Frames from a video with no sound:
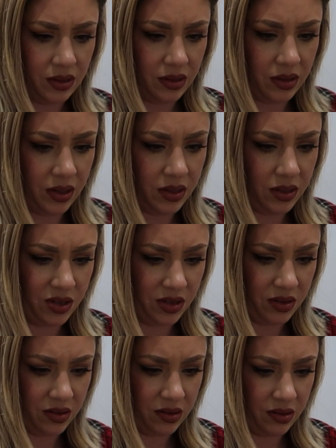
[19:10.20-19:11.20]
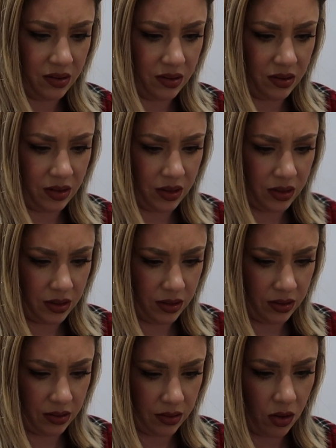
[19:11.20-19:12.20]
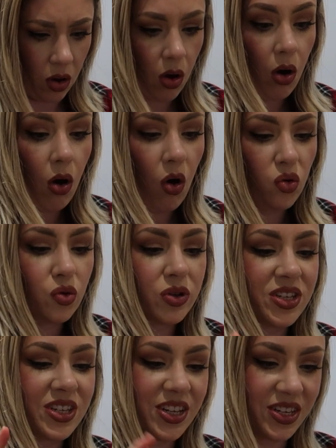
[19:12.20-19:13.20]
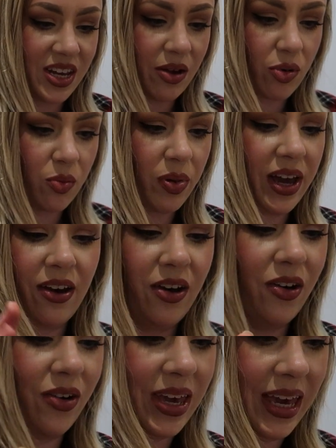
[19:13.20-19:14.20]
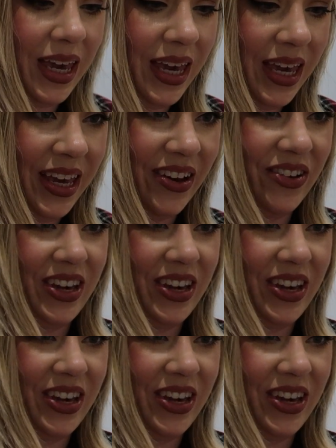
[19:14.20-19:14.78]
This is, oh no, it's in a separate bit. Okay.